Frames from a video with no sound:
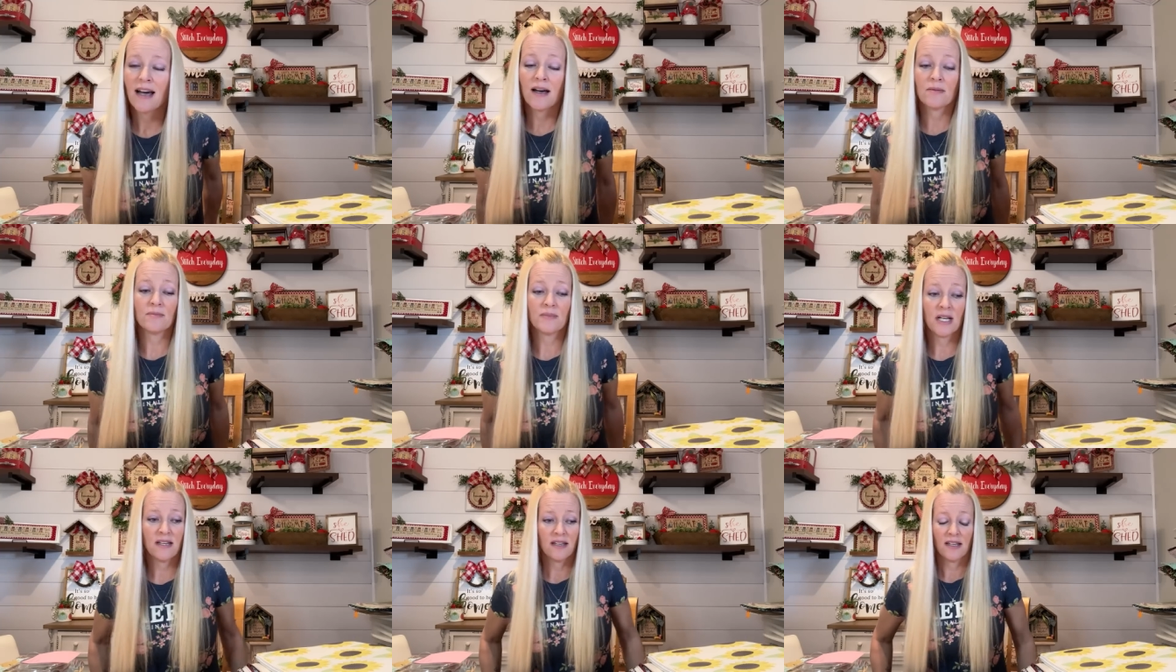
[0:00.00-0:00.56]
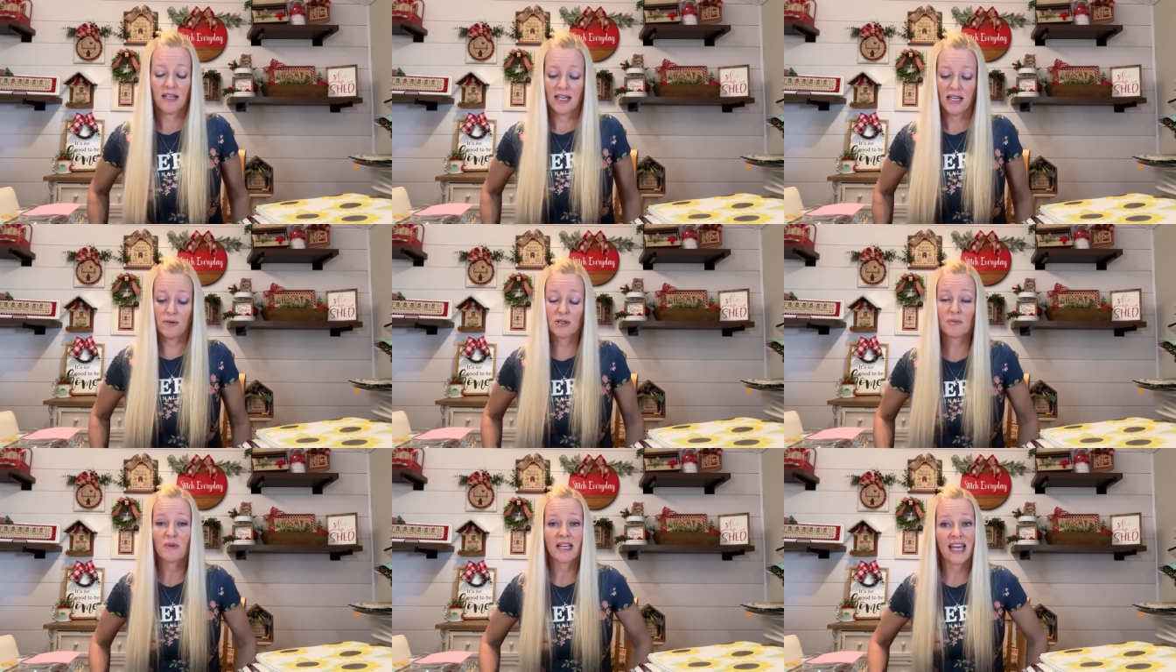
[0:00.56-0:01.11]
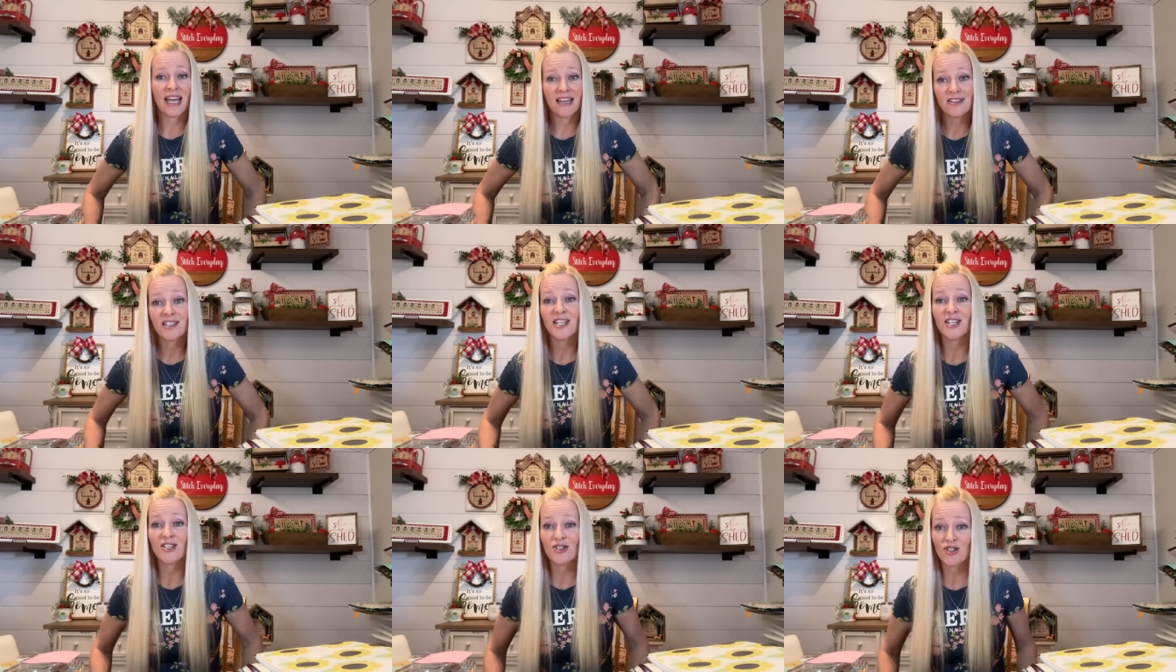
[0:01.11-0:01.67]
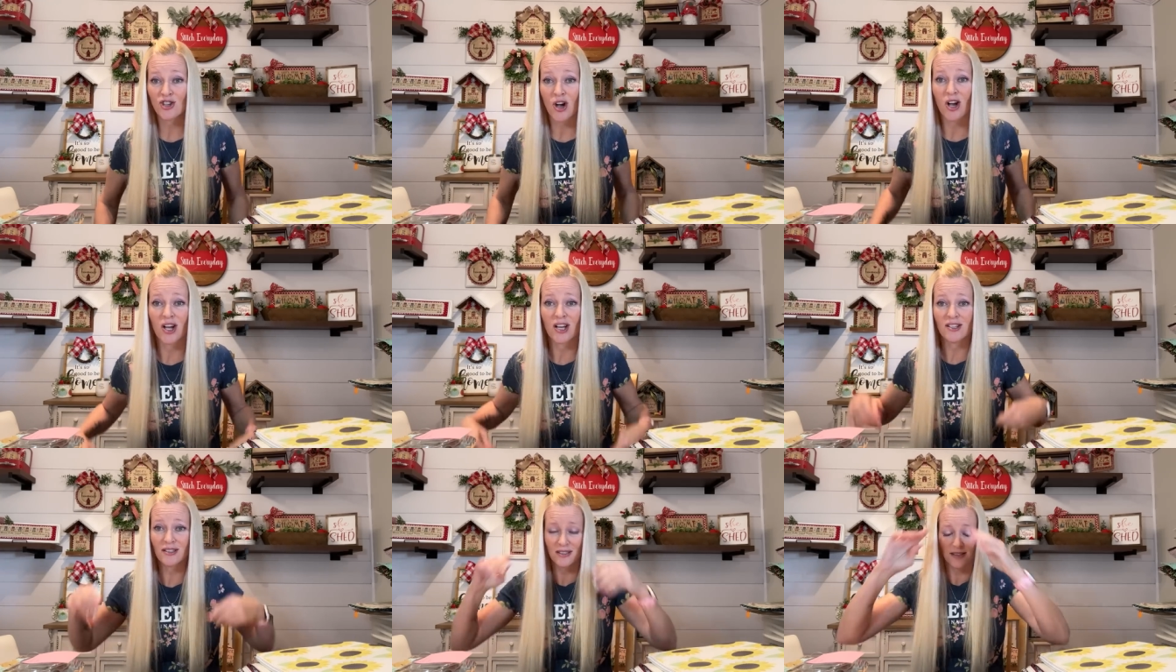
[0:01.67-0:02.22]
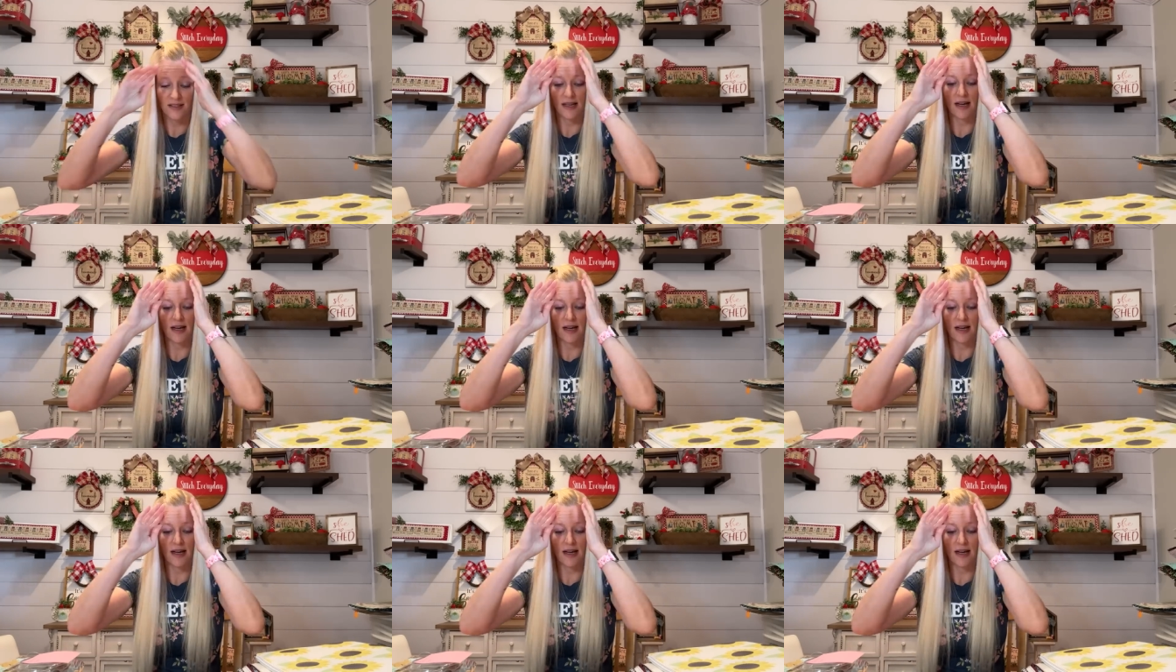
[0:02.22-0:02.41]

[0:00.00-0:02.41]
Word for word: um, it was McKaylee and John.